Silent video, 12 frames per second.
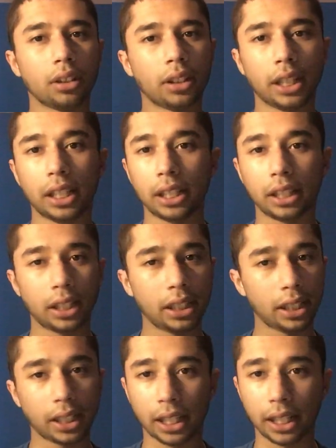
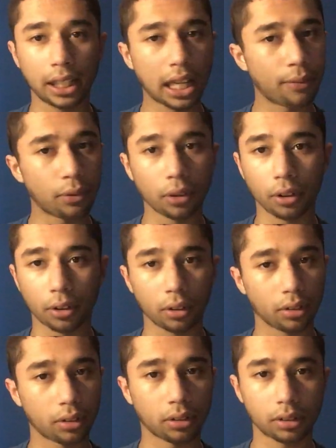He never
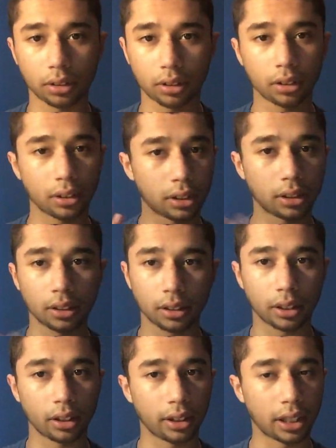
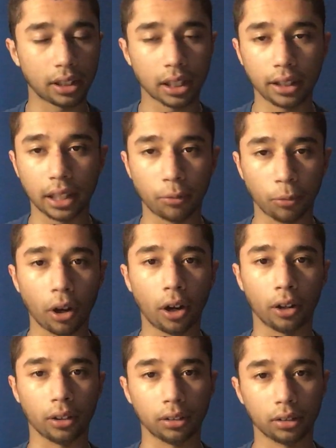did nothing wrong.